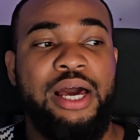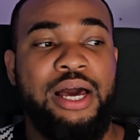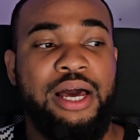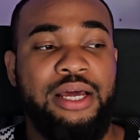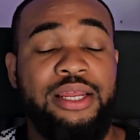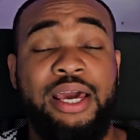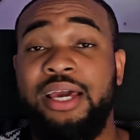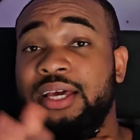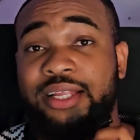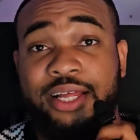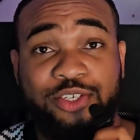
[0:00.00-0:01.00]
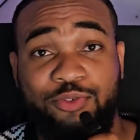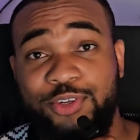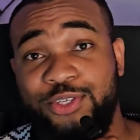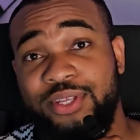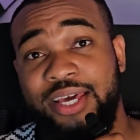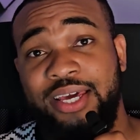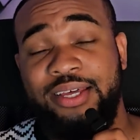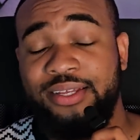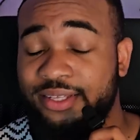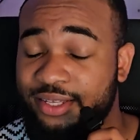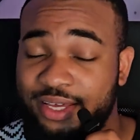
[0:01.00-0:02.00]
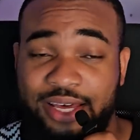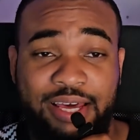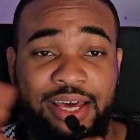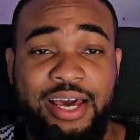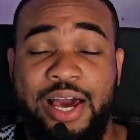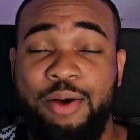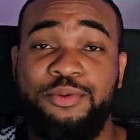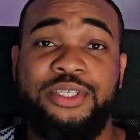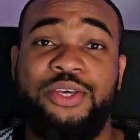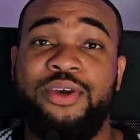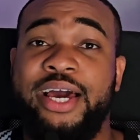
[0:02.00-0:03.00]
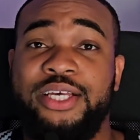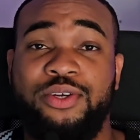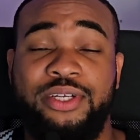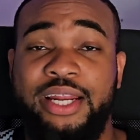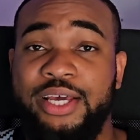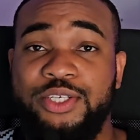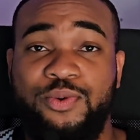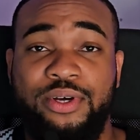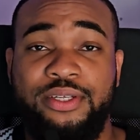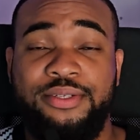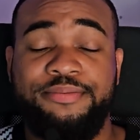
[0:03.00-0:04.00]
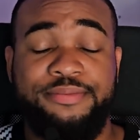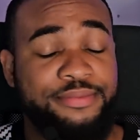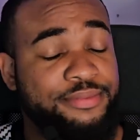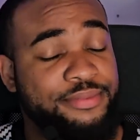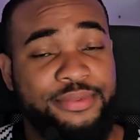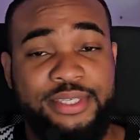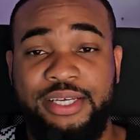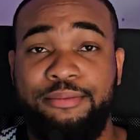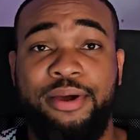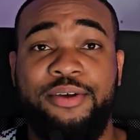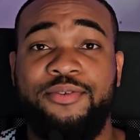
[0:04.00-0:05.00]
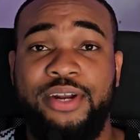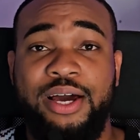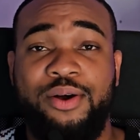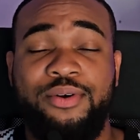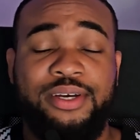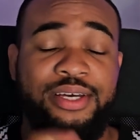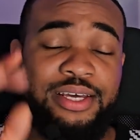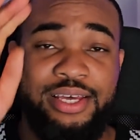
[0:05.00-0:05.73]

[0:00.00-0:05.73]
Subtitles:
And hey, that's all for today. I hope to see you guys on the next one. Bye for now.